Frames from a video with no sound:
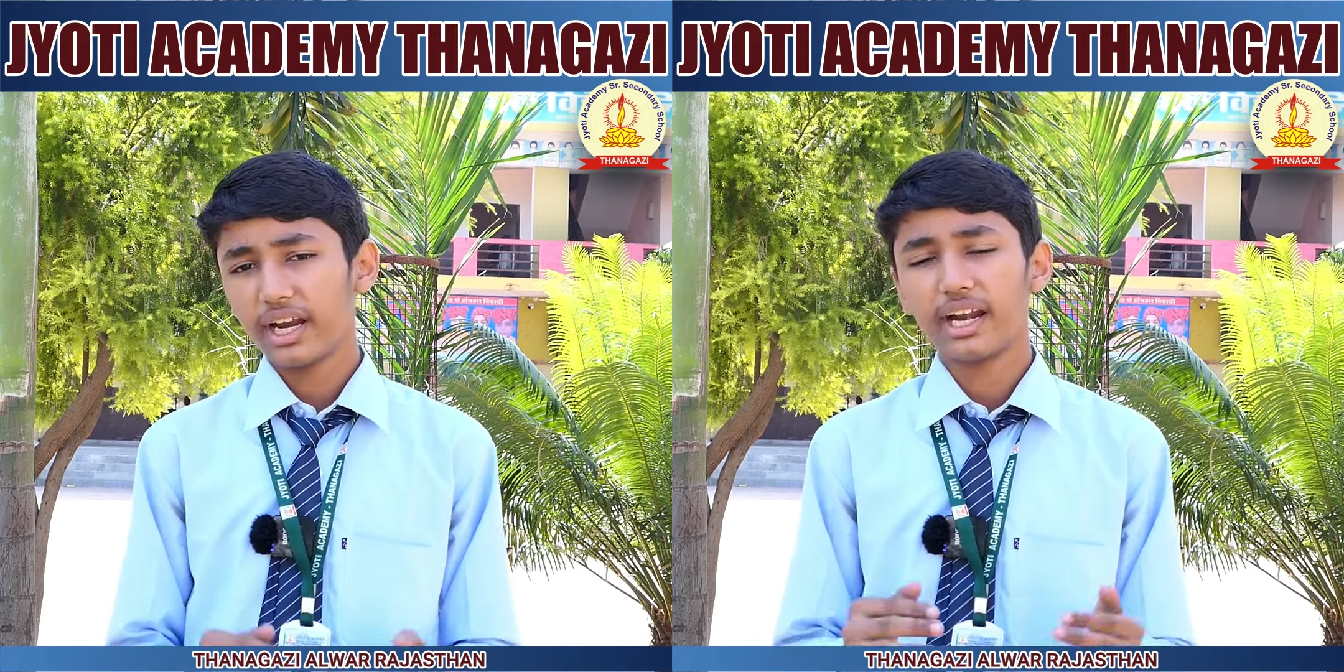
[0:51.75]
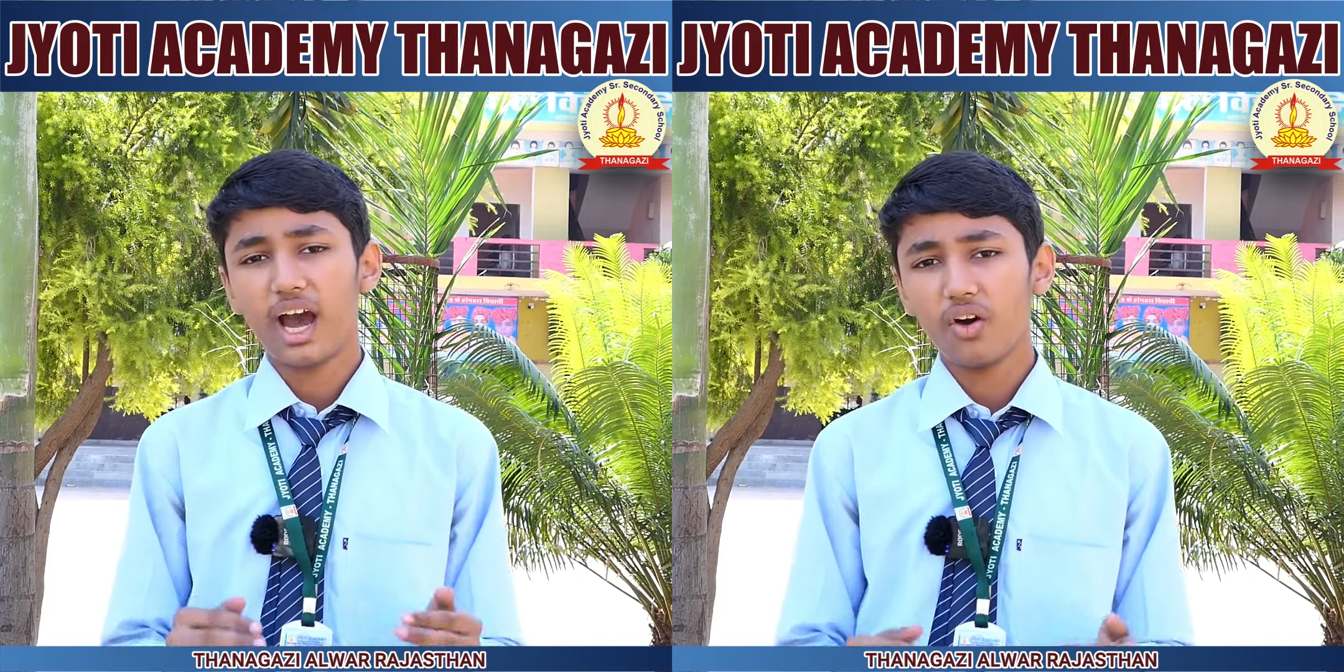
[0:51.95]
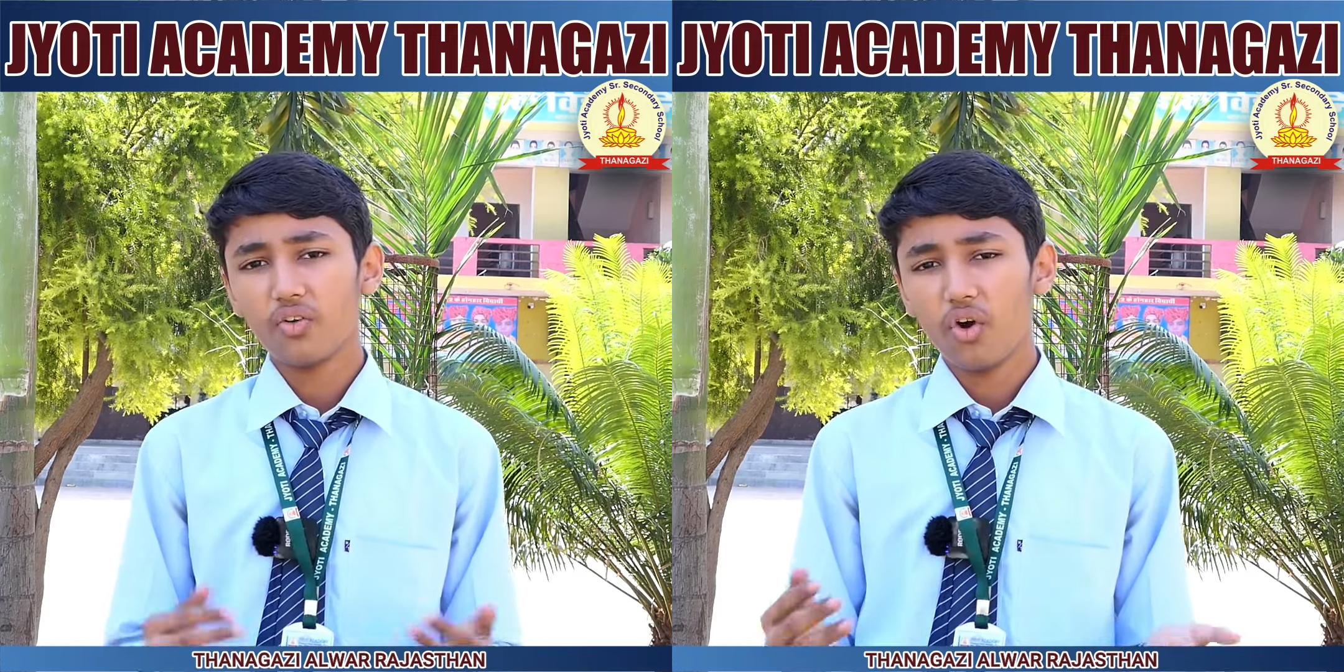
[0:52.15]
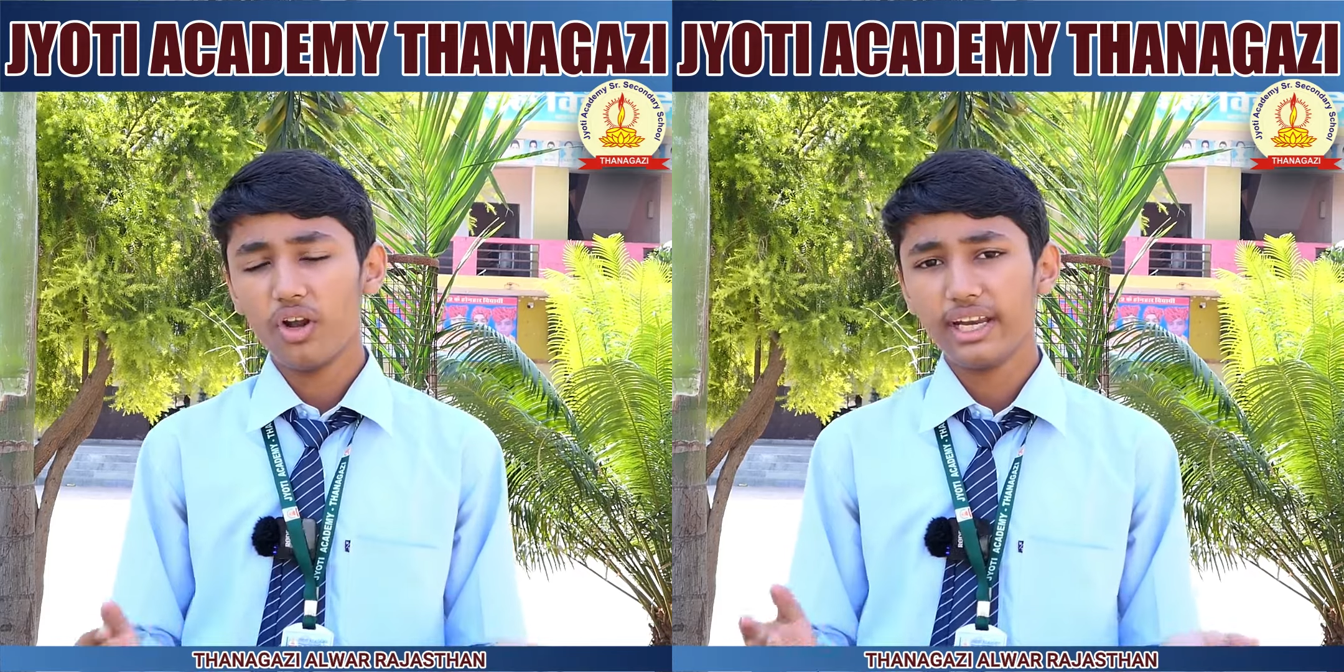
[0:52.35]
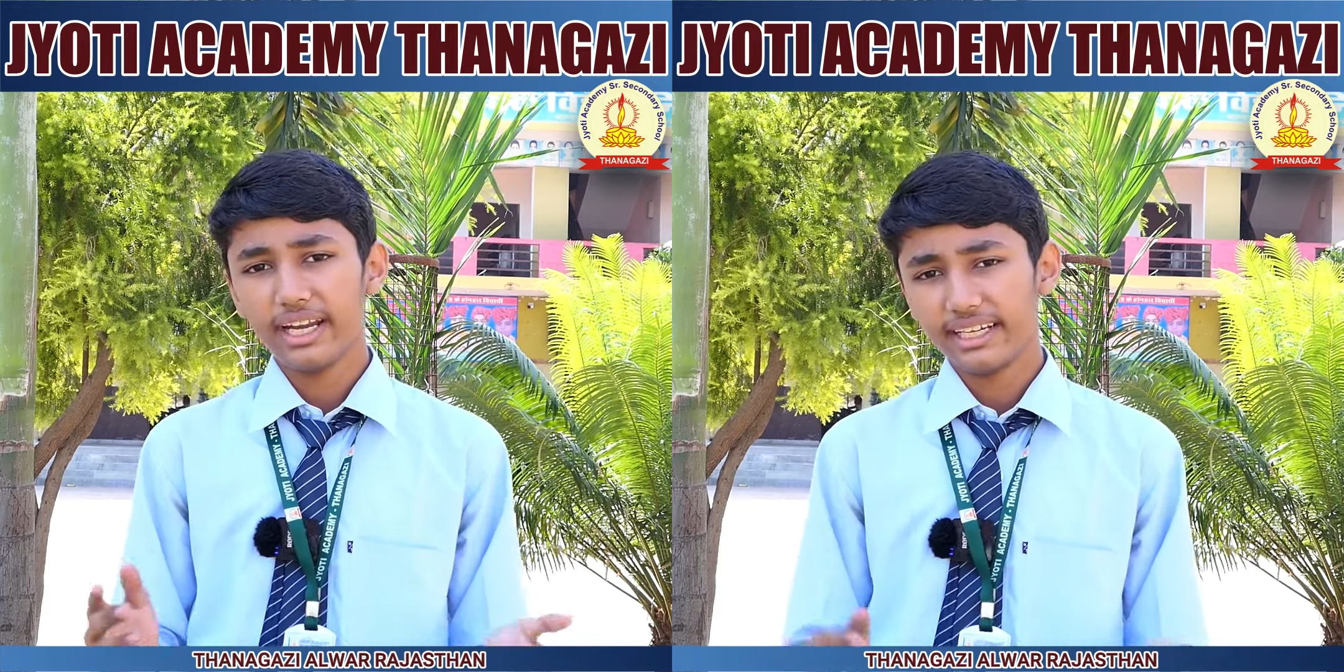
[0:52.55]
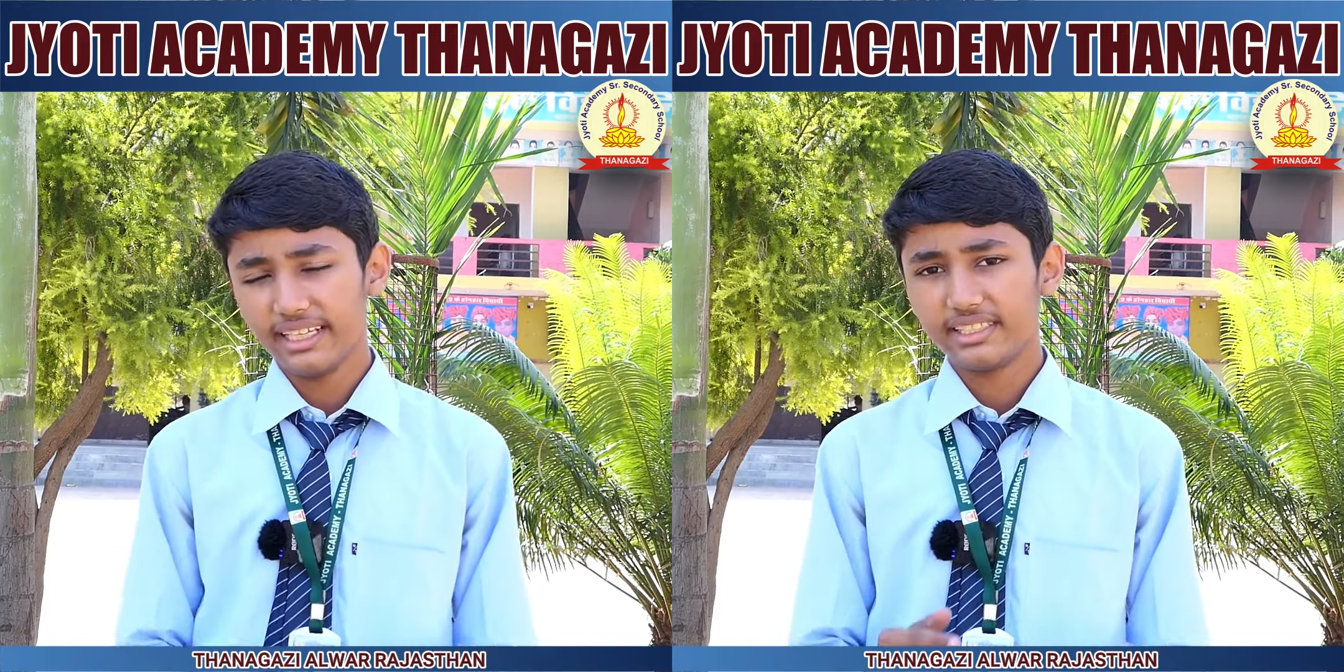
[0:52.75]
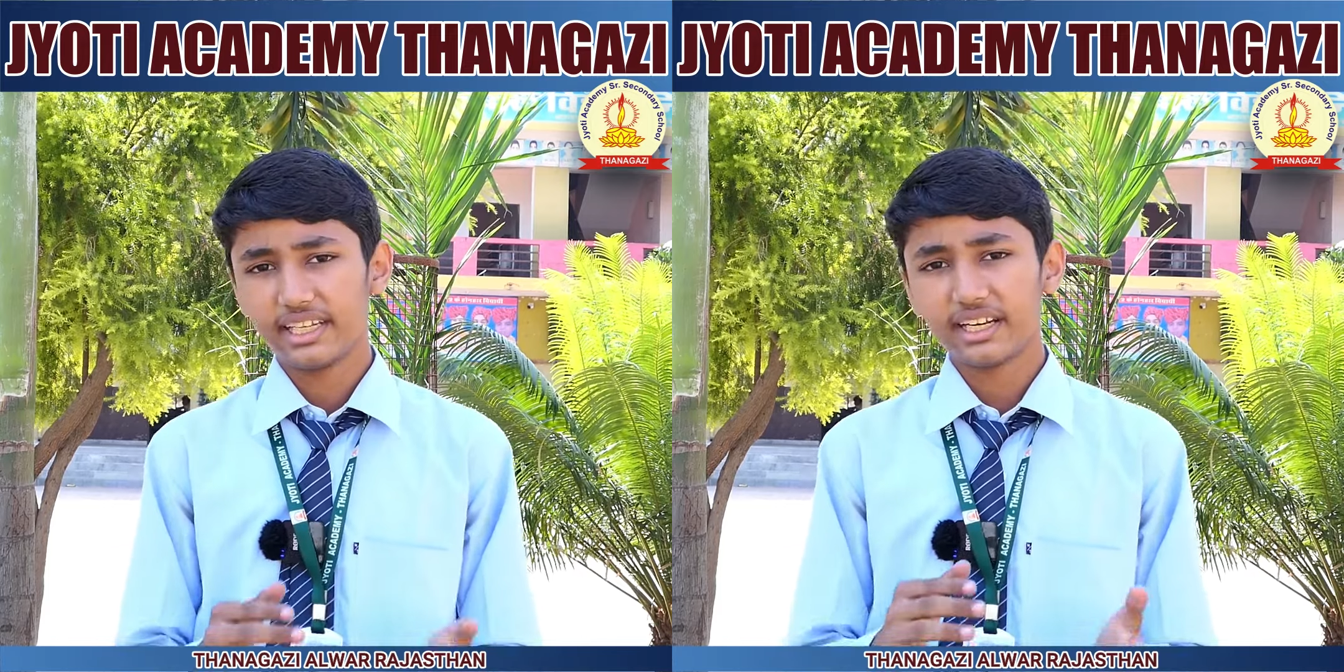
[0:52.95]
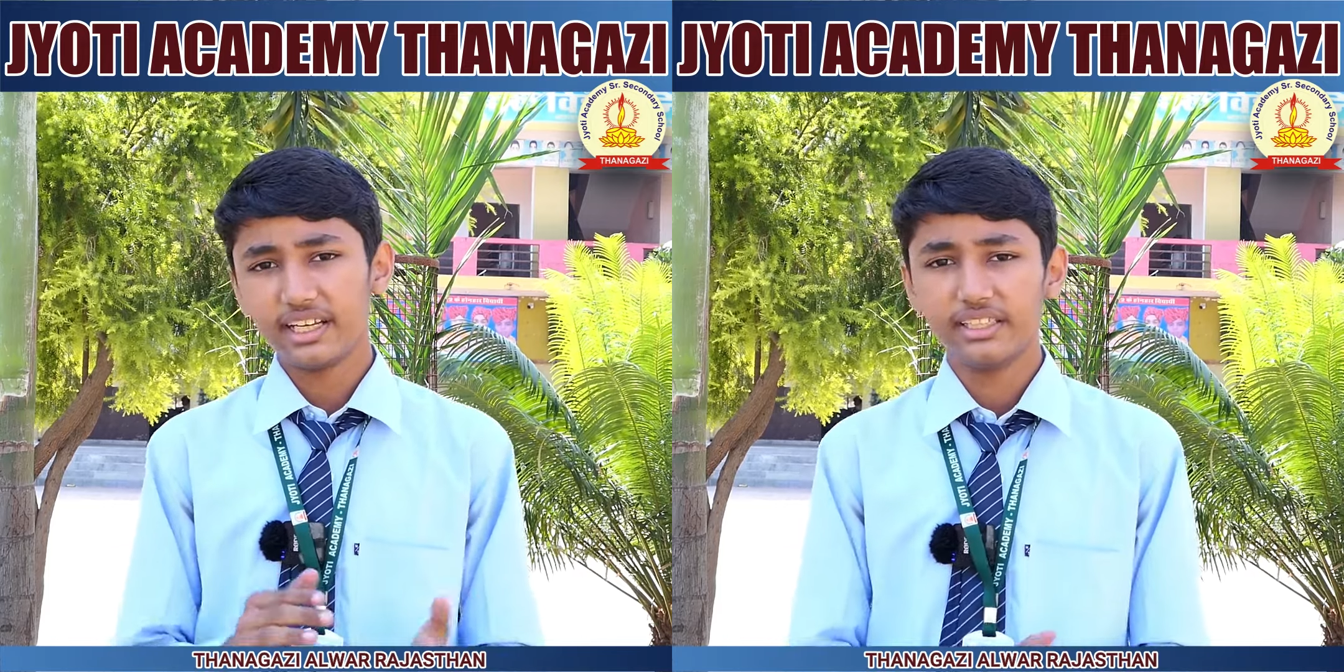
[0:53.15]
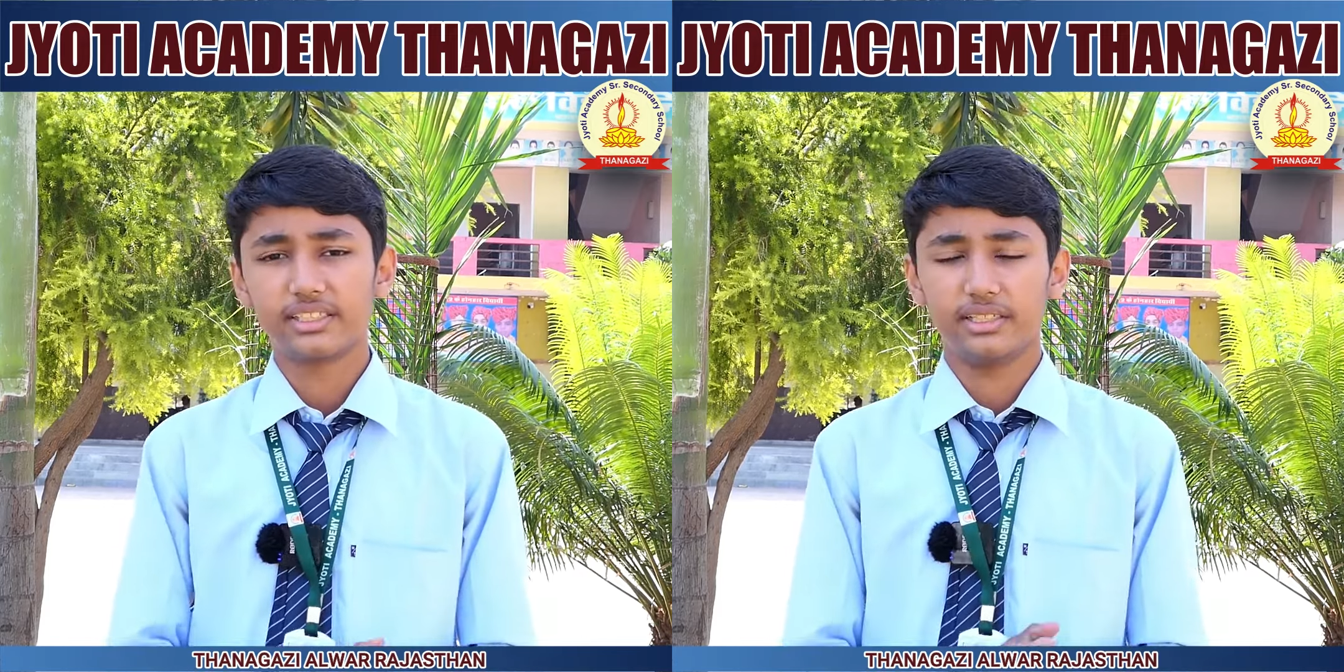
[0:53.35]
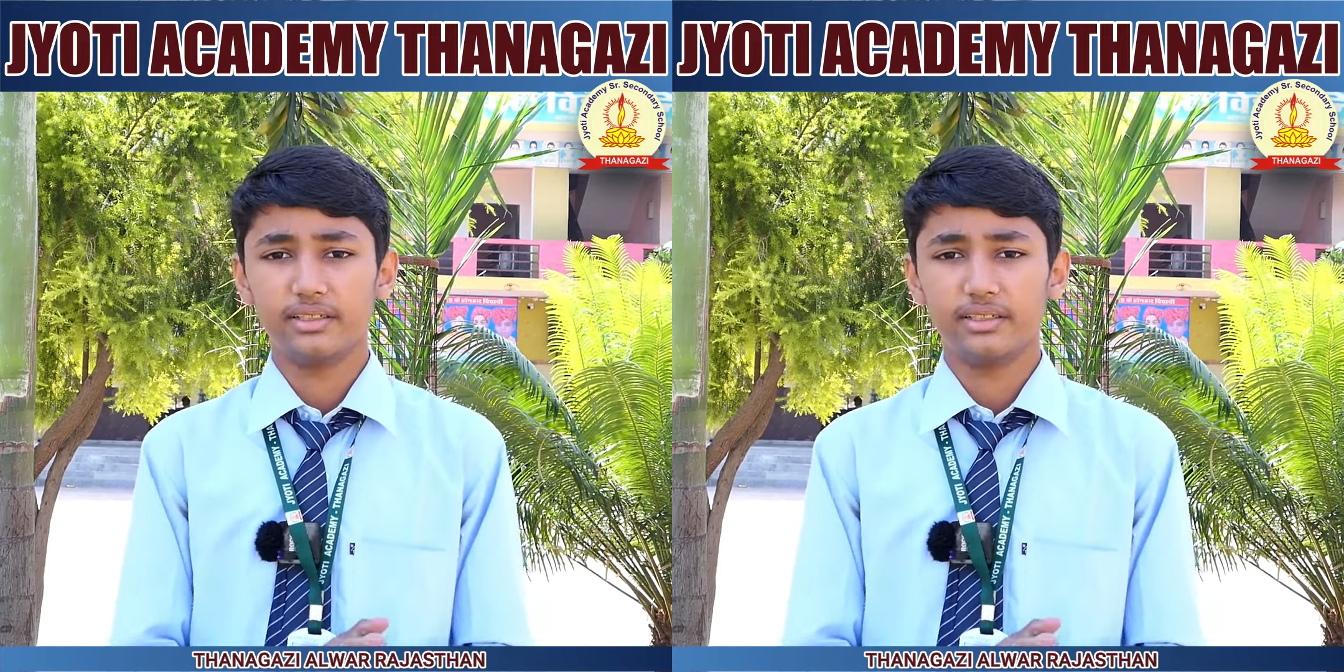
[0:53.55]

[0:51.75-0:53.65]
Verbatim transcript: and how old a teacher is,